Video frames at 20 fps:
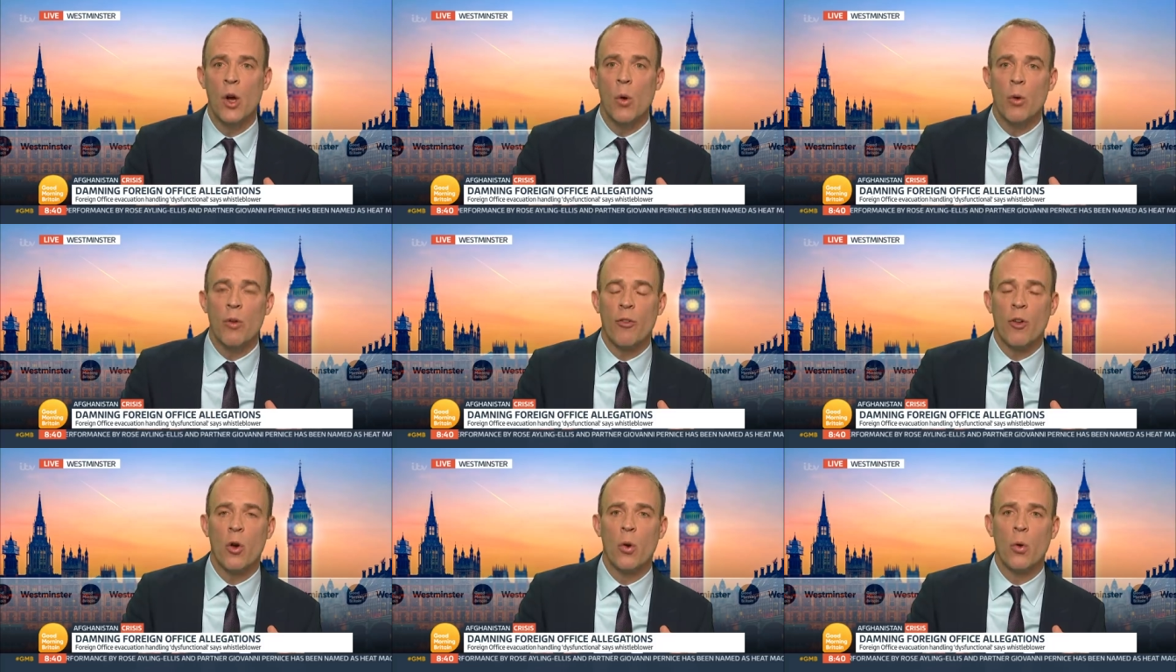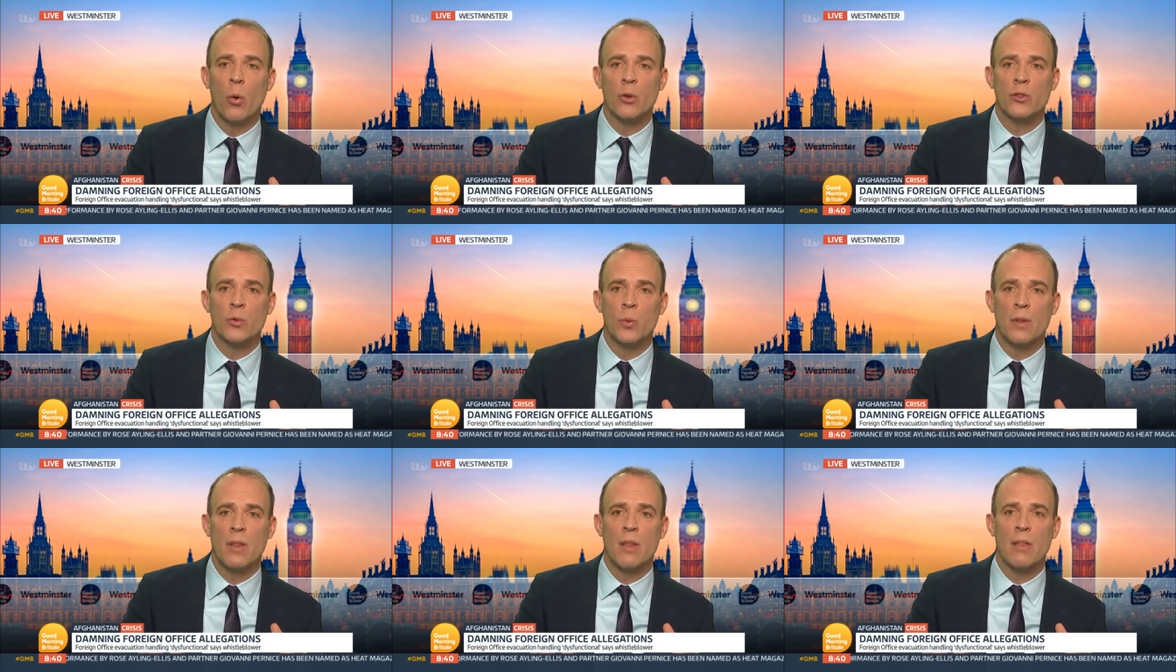Well, of
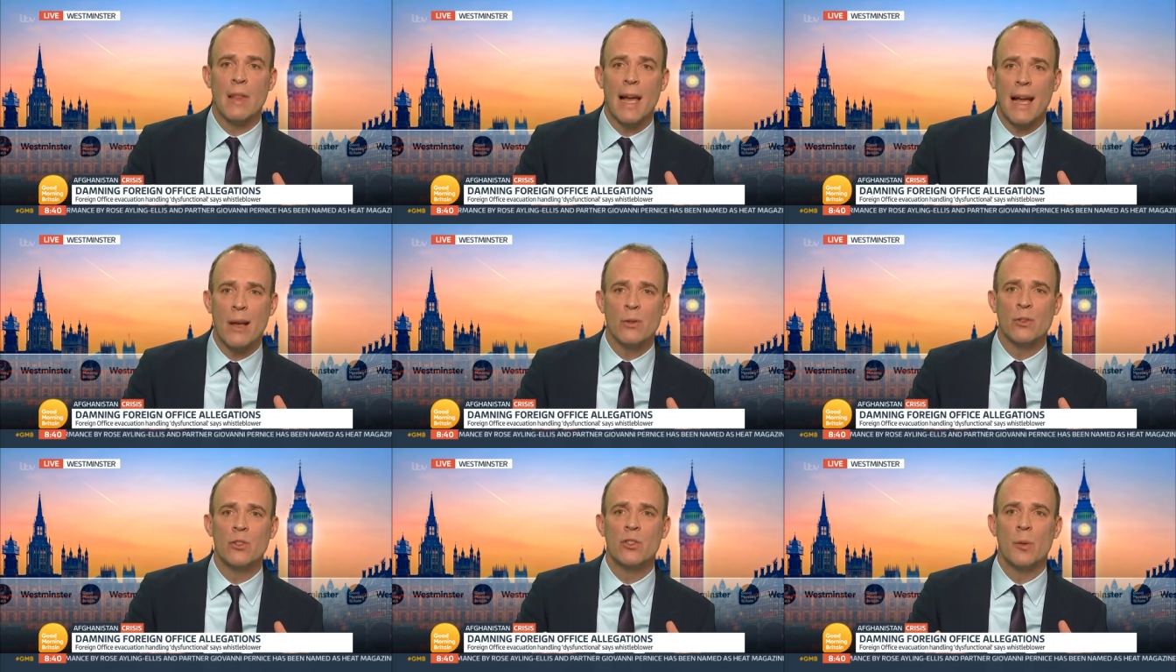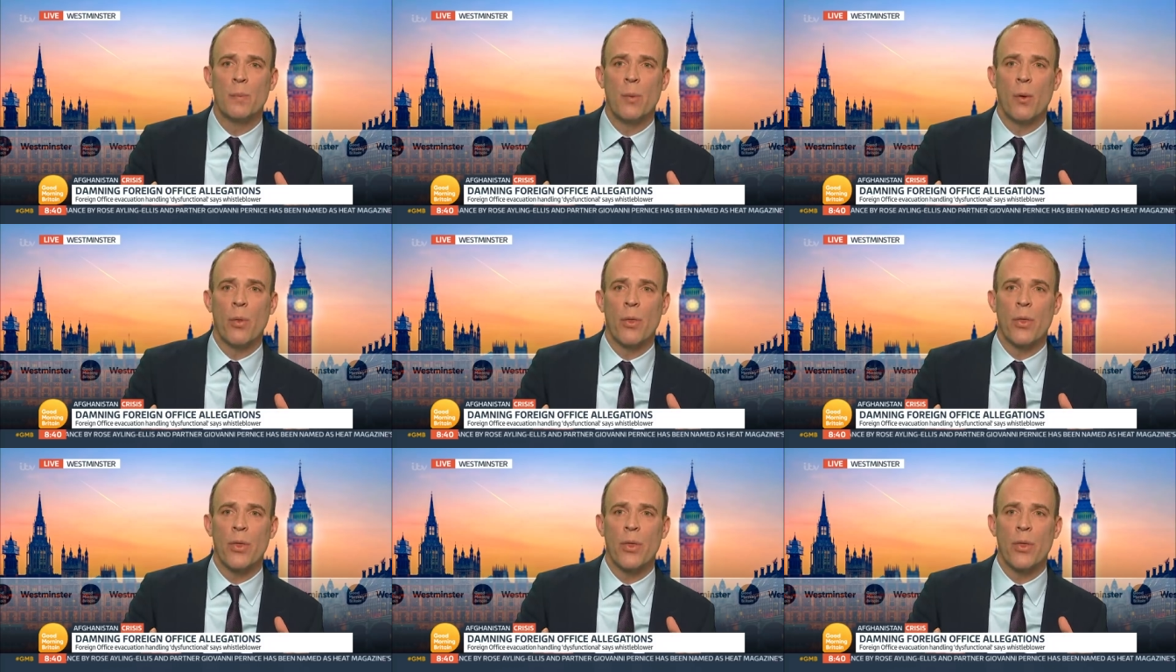course, with the thousands upon